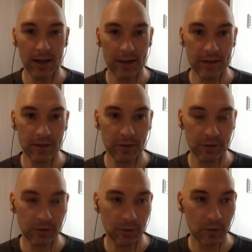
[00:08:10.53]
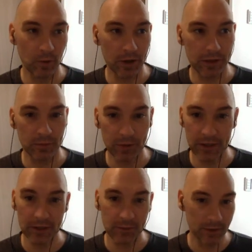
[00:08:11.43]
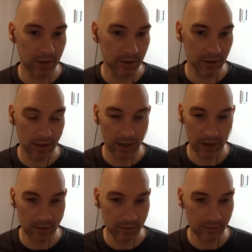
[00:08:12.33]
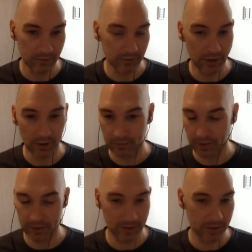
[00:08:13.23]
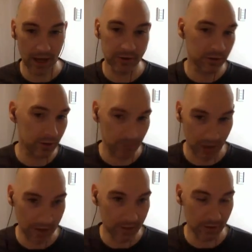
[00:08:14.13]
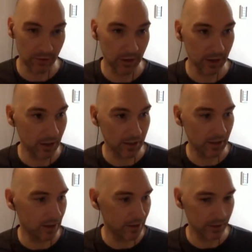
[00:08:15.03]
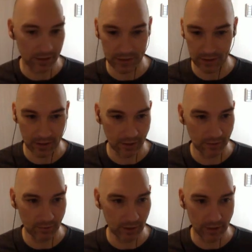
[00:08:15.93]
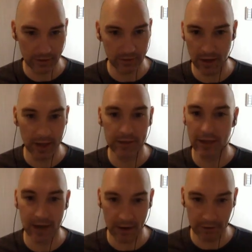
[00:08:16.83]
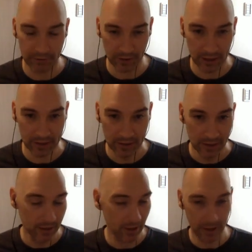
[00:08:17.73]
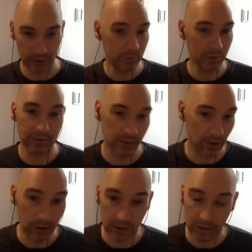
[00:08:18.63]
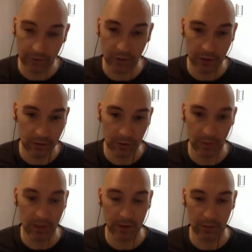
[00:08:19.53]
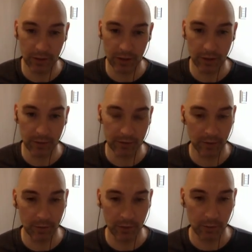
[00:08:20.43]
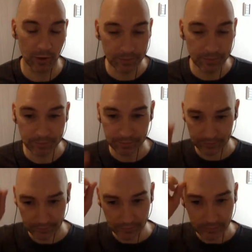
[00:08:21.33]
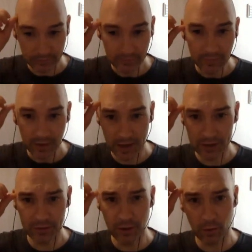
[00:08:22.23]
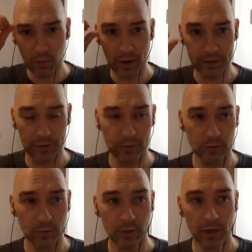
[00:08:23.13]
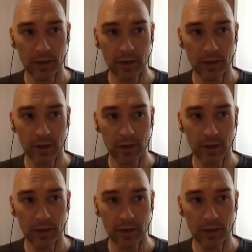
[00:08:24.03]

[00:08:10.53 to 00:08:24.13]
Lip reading: you don't want to be in the middle of, Seattle to Japan is already, I think that's a 9-10 hour flight. Could be even longer for you, depending on where you're coming from in the world. And you don't want to